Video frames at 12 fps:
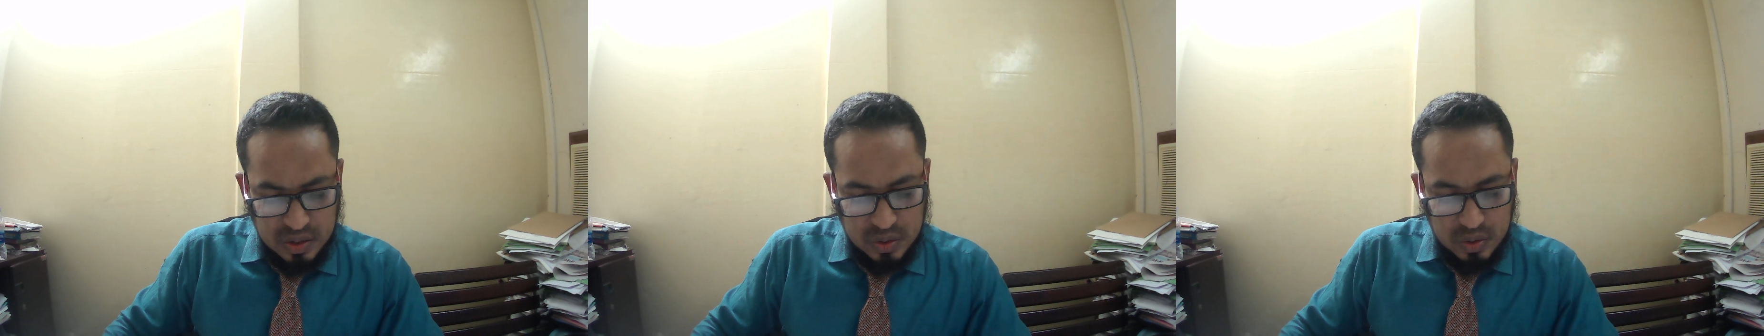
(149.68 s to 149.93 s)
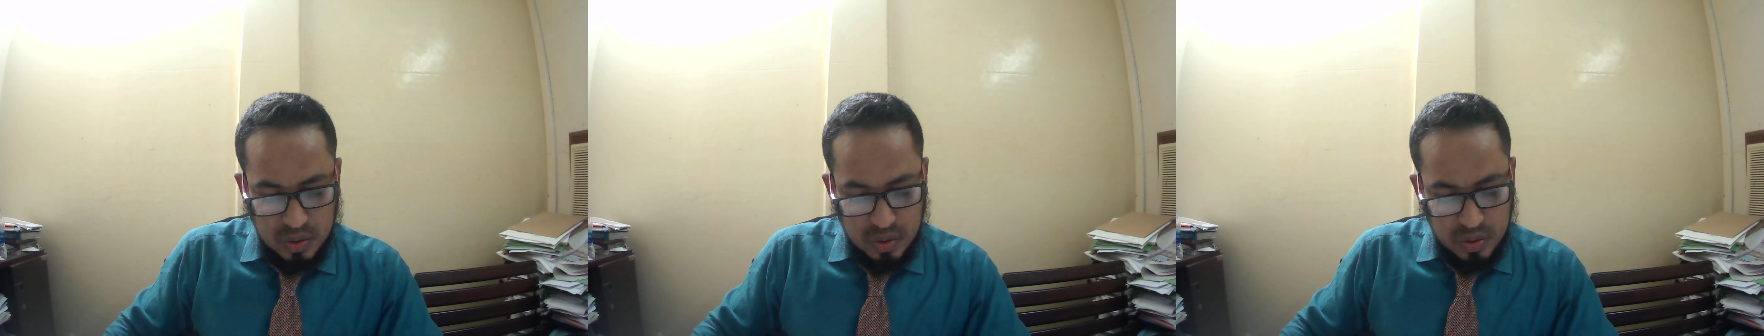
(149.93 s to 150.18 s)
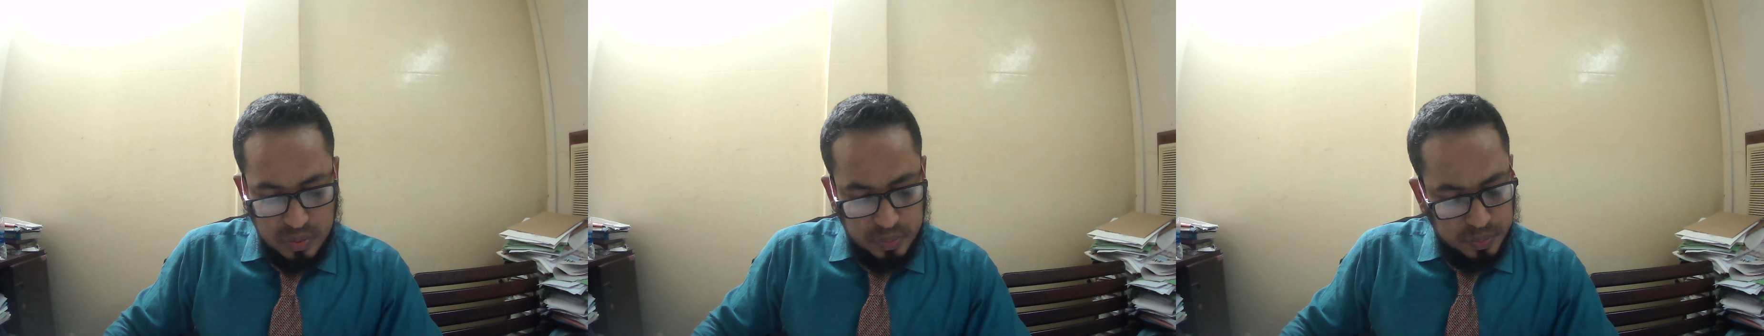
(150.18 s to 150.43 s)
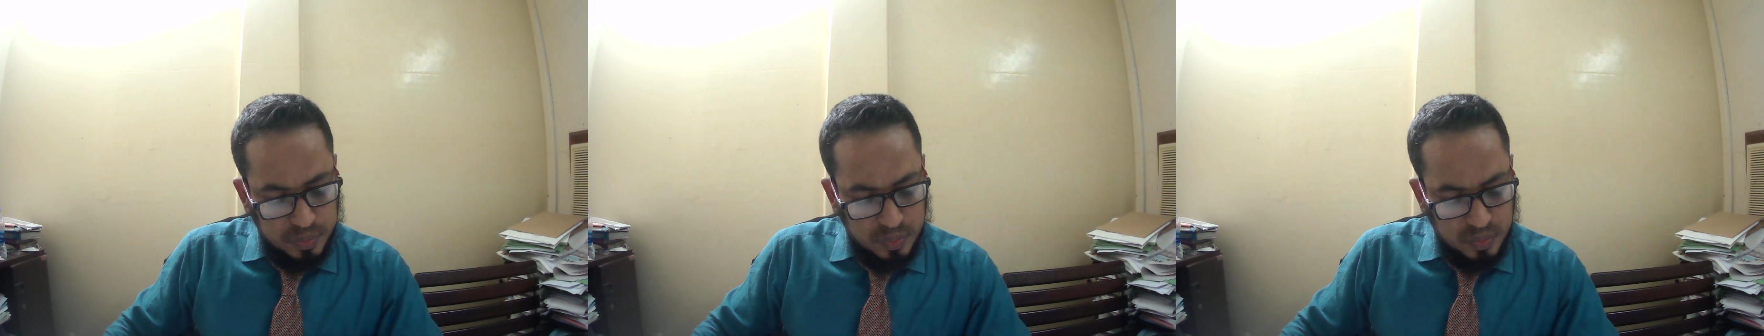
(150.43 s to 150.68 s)
So
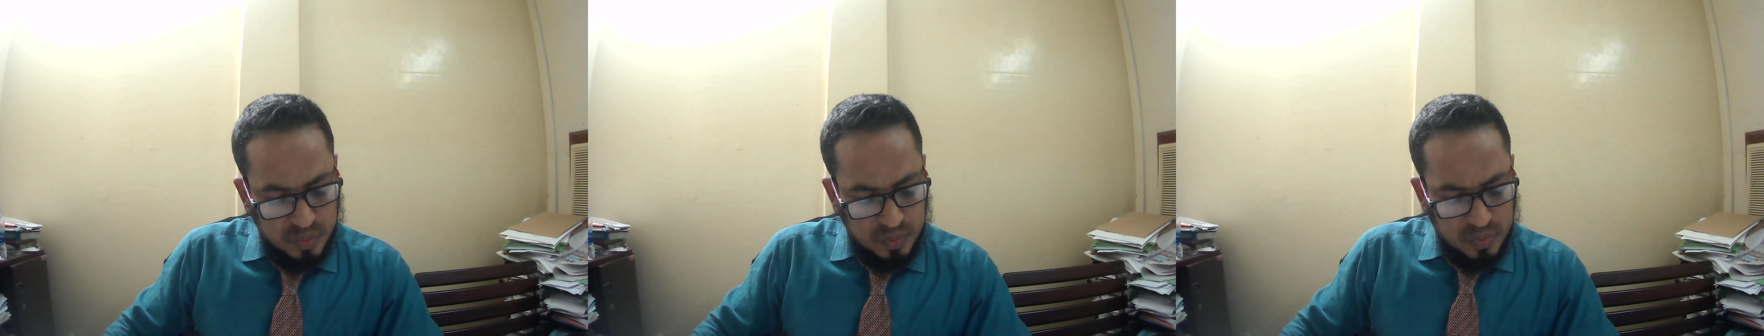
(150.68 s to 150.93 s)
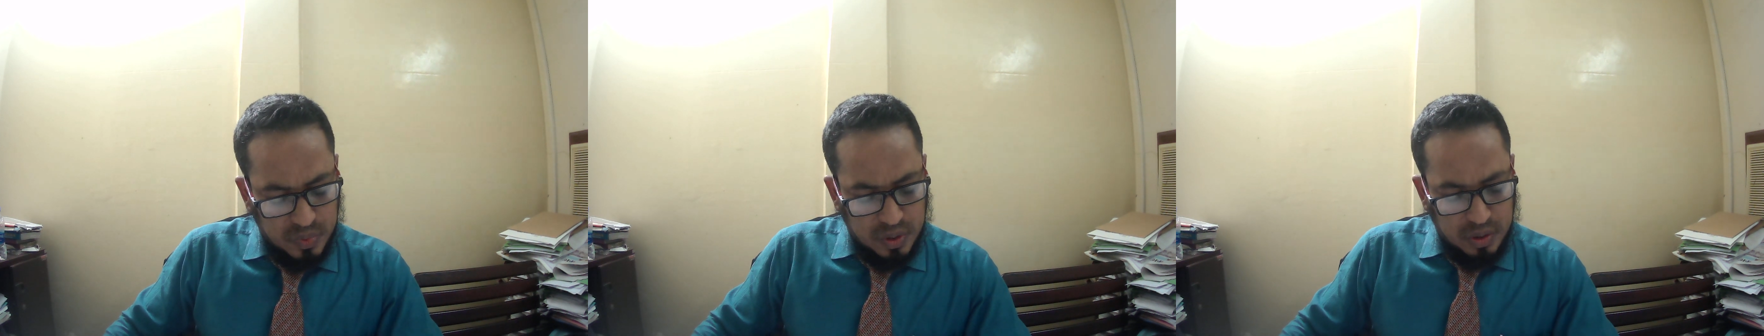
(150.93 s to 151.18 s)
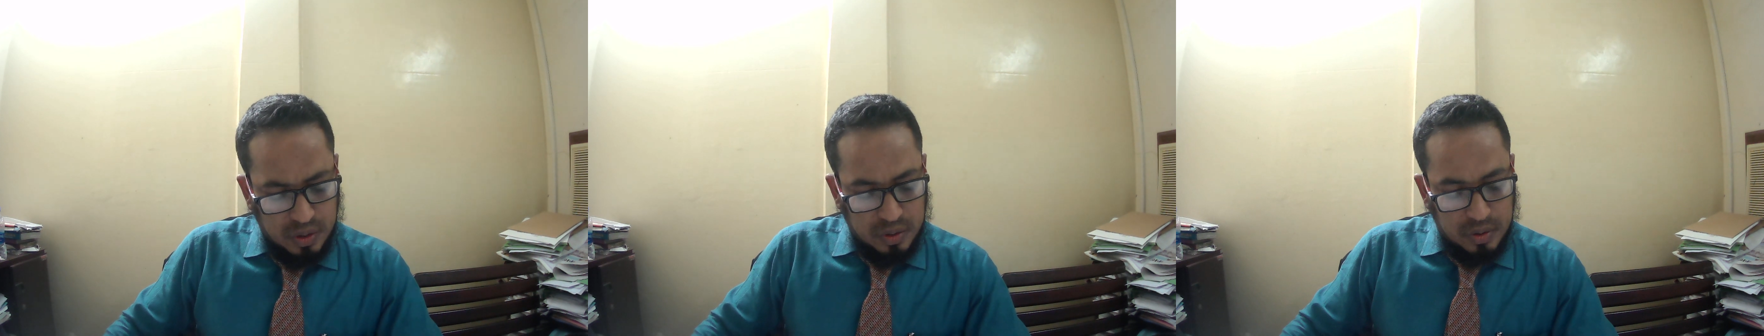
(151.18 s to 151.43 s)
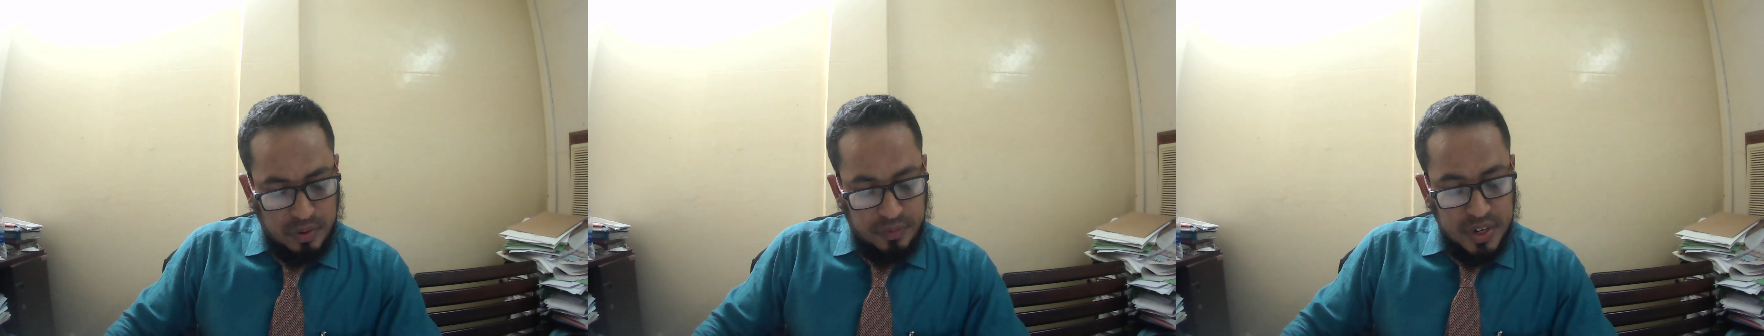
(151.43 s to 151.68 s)

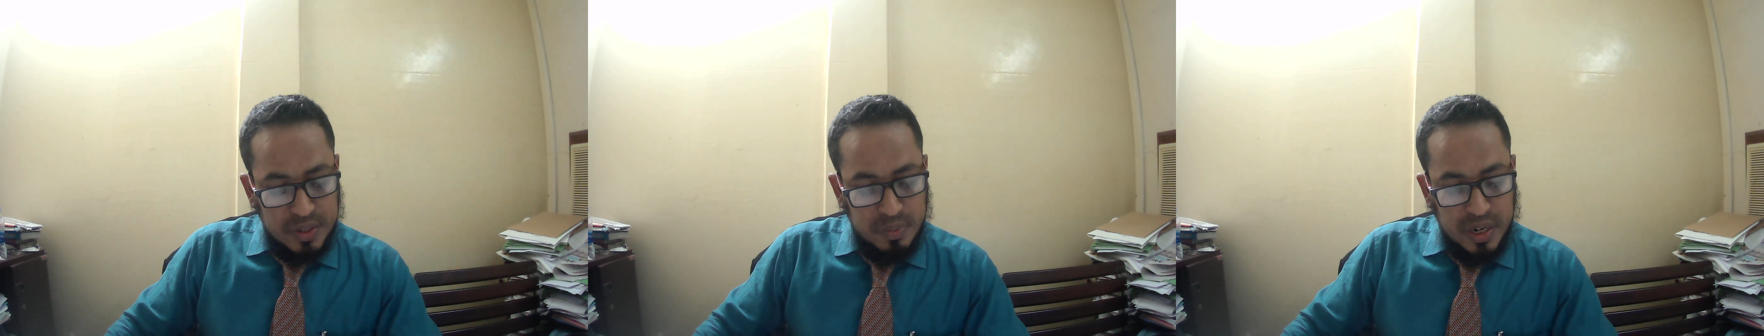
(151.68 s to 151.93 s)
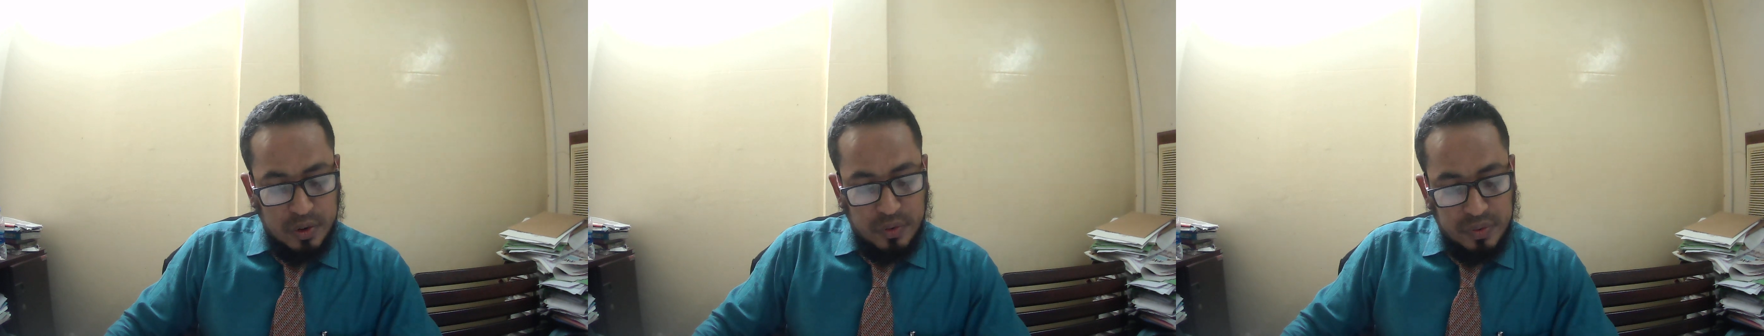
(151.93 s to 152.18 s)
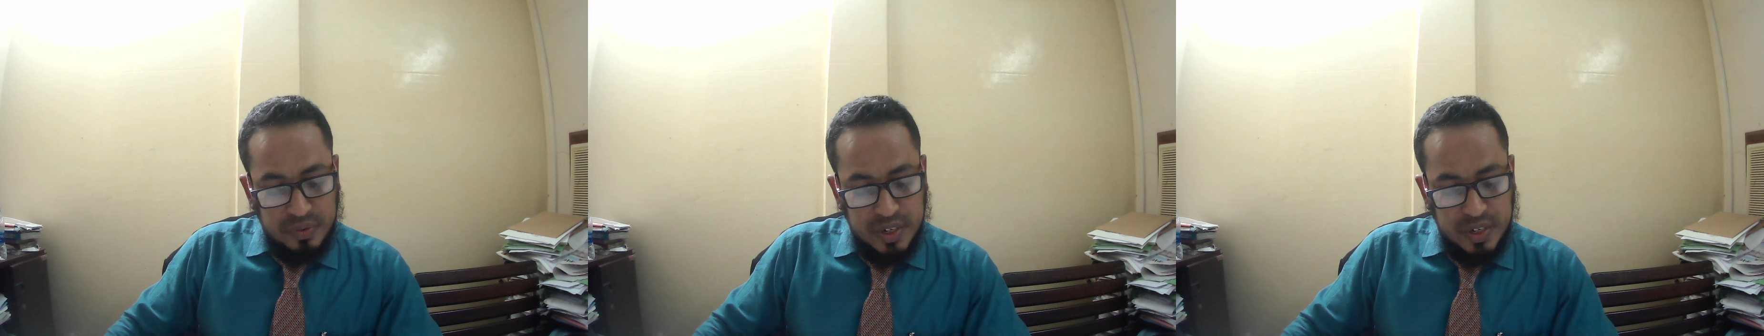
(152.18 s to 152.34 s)
the face value